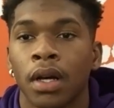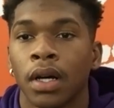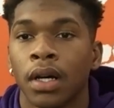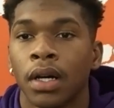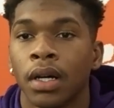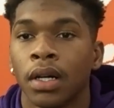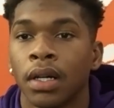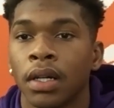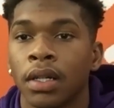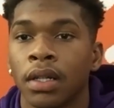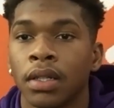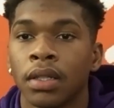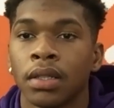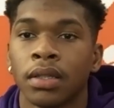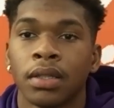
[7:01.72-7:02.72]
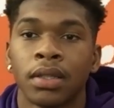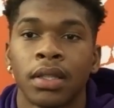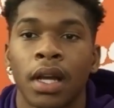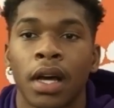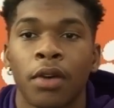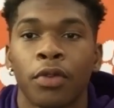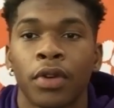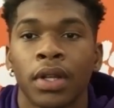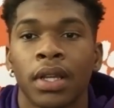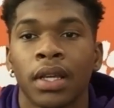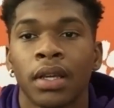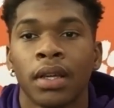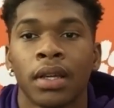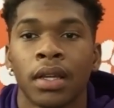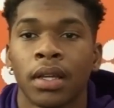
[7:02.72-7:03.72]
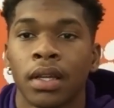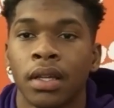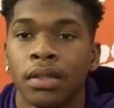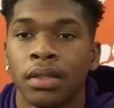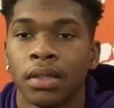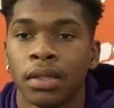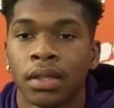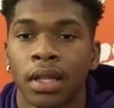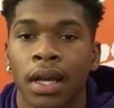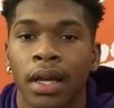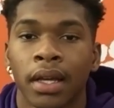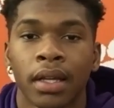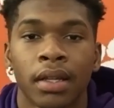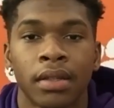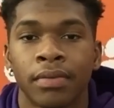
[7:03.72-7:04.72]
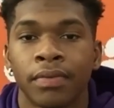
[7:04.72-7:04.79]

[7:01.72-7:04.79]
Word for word: Uh, not really. He just like